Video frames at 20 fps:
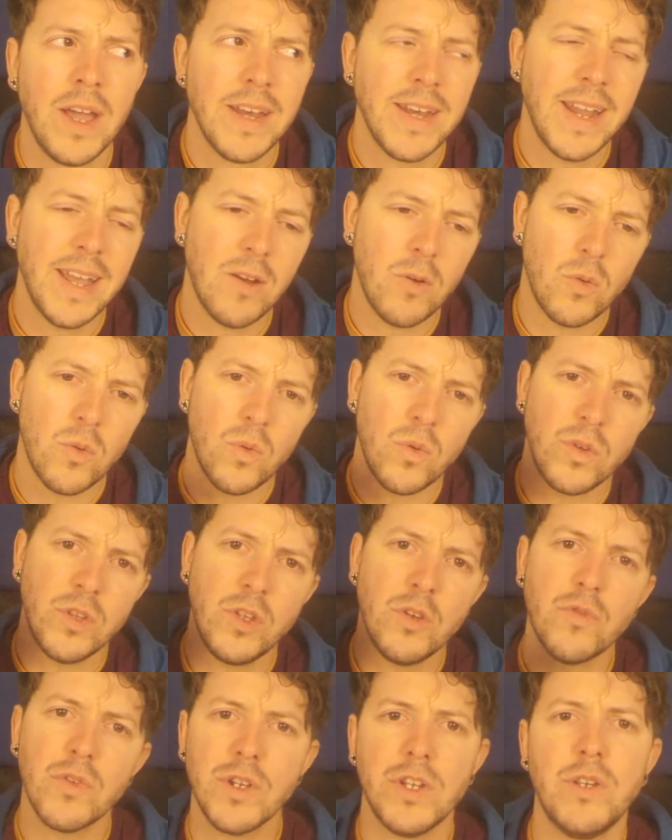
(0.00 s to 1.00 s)
Now,
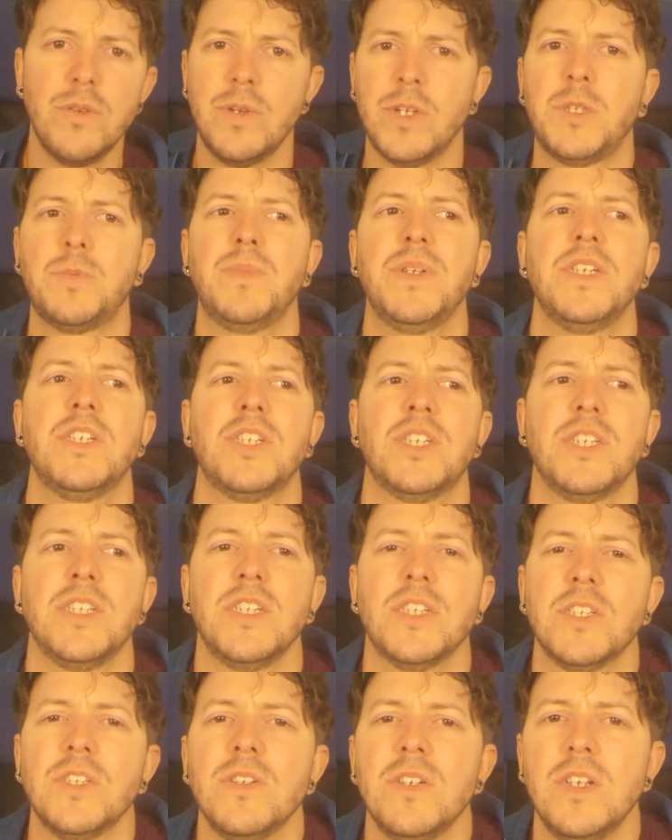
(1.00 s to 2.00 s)
you're on U S B C,
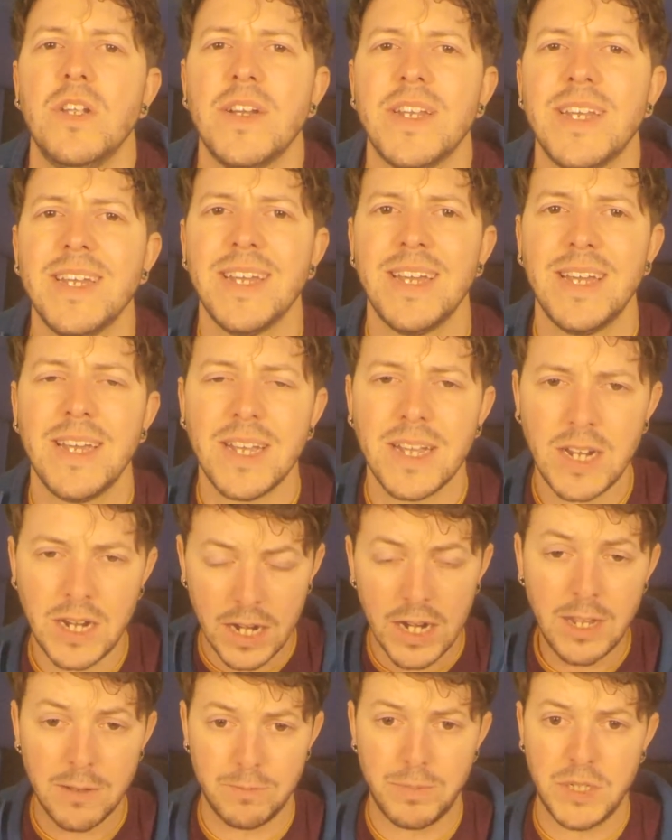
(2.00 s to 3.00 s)
it's not lightning, it
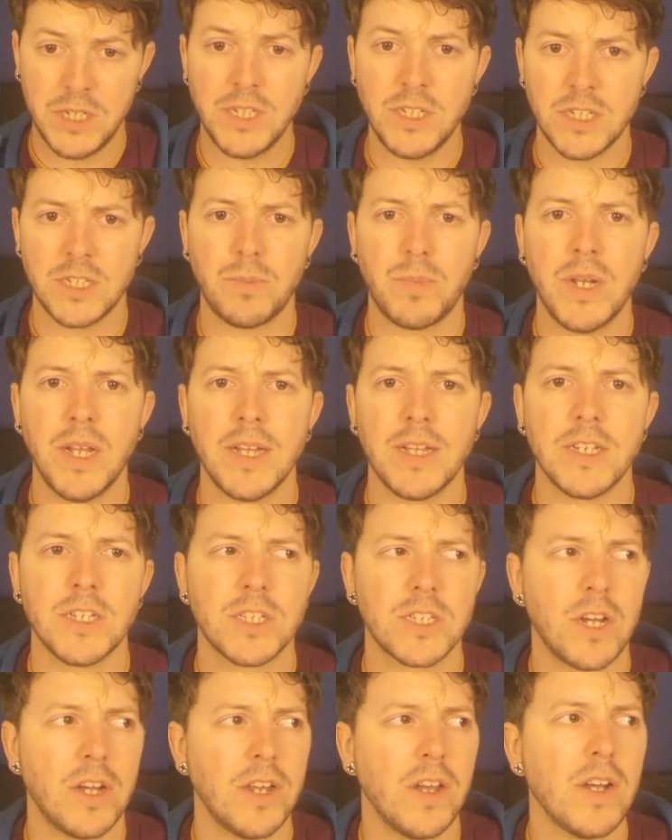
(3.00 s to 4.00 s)
clips into
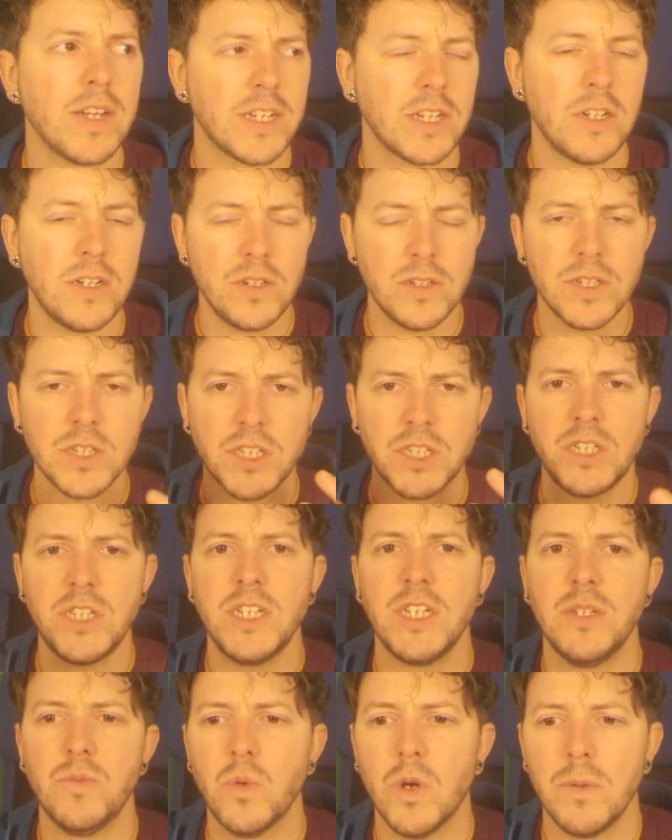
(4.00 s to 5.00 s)
place. I, I can't
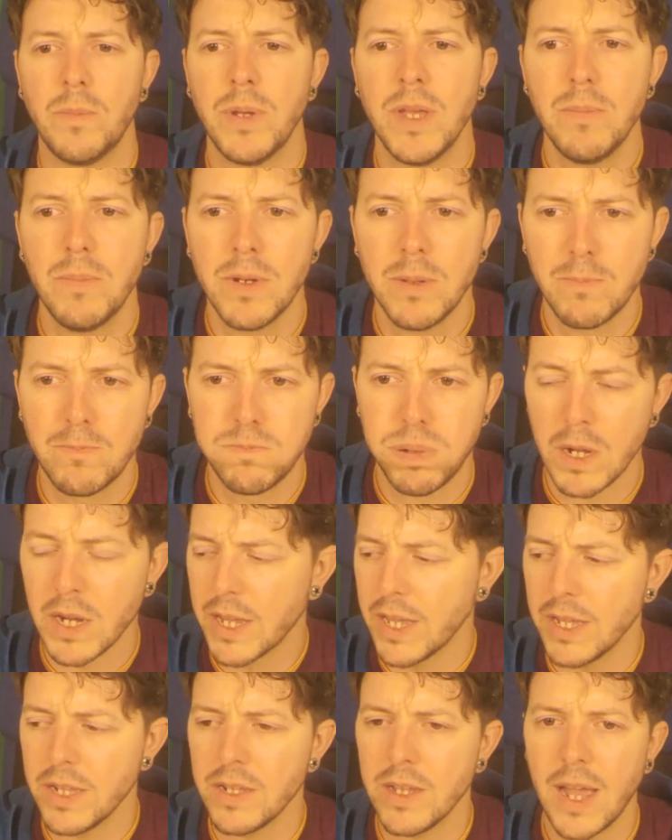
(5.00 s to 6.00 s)
see why people are
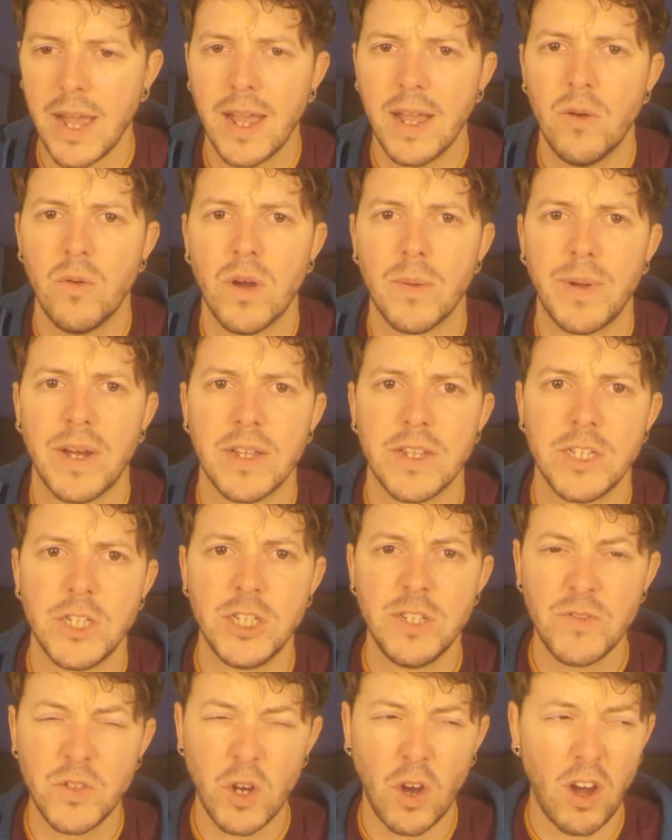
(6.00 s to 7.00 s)
bugging out about
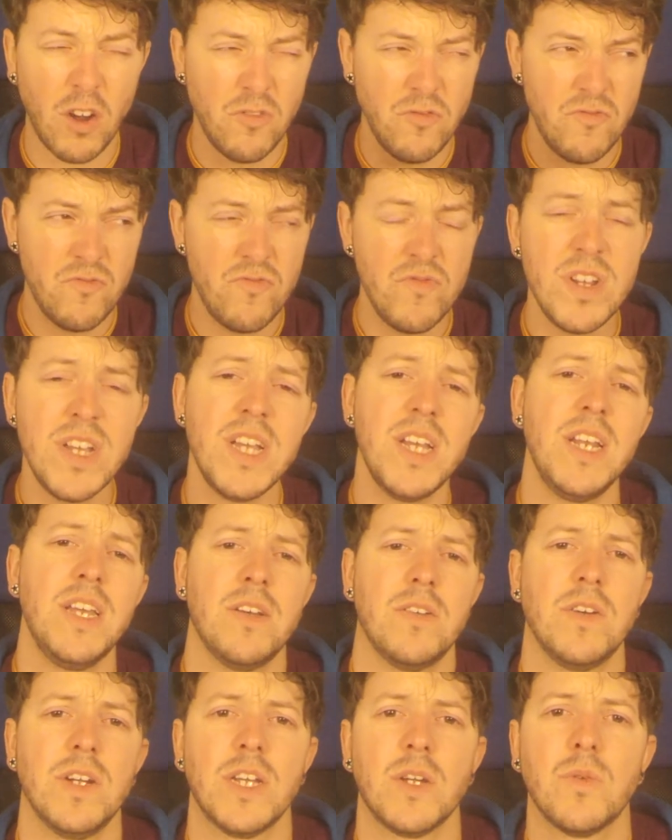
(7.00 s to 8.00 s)
this. You've got a really
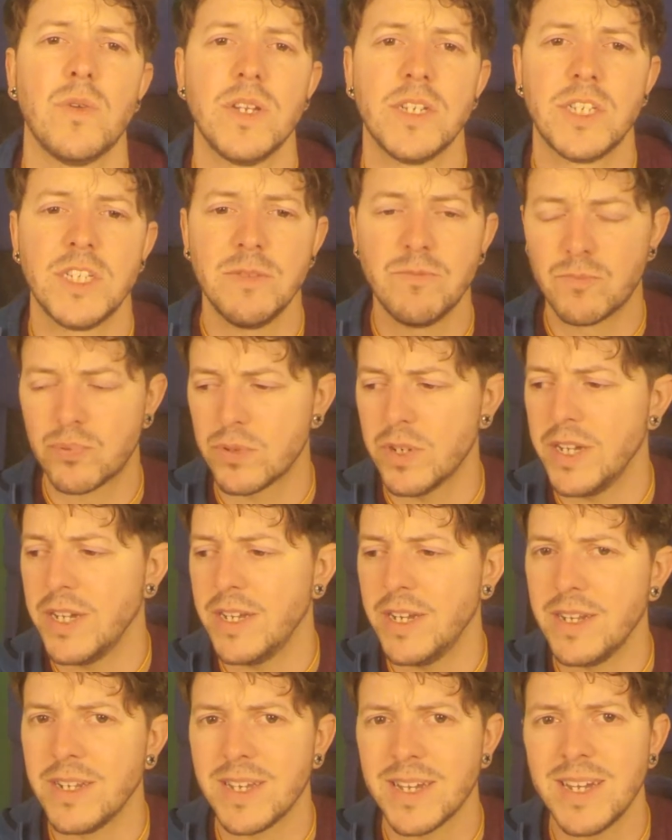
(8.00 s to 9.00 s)
high quality
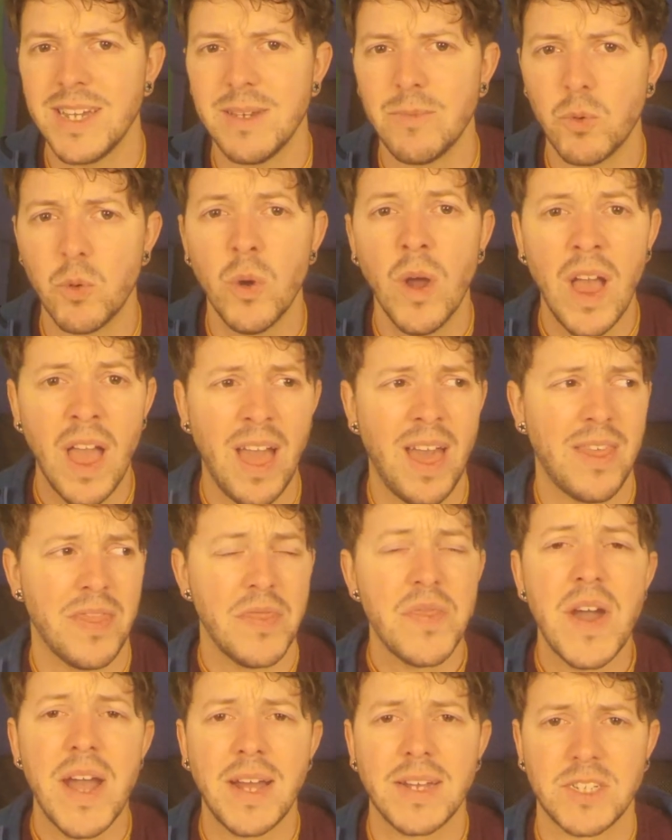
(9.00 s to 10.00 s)
braided cable
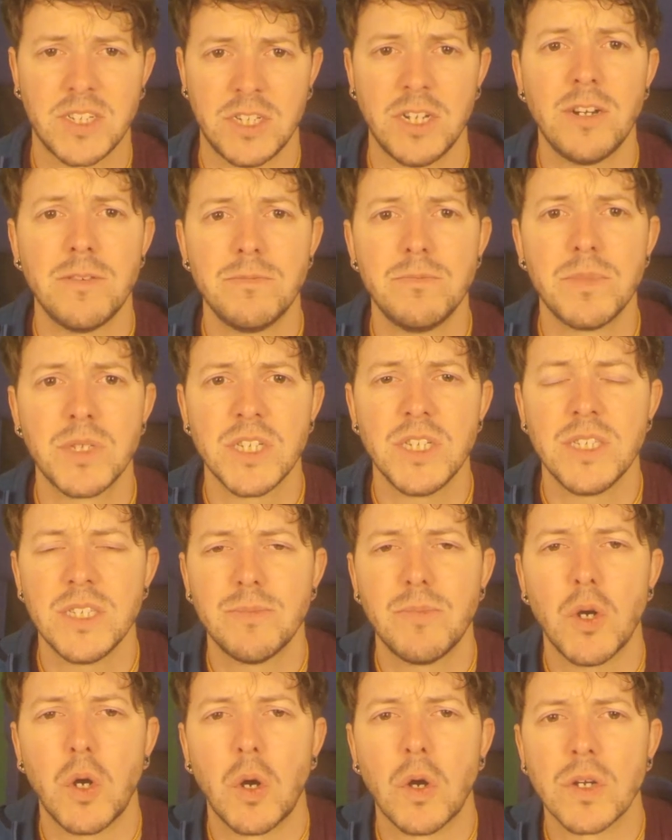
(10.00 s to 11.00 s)
that comes in the
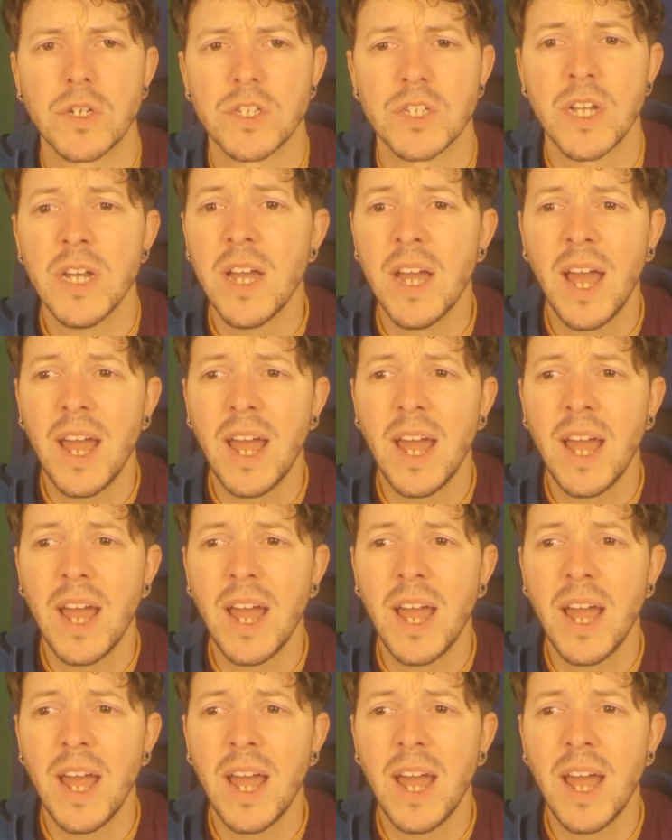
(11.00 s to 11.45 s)
box.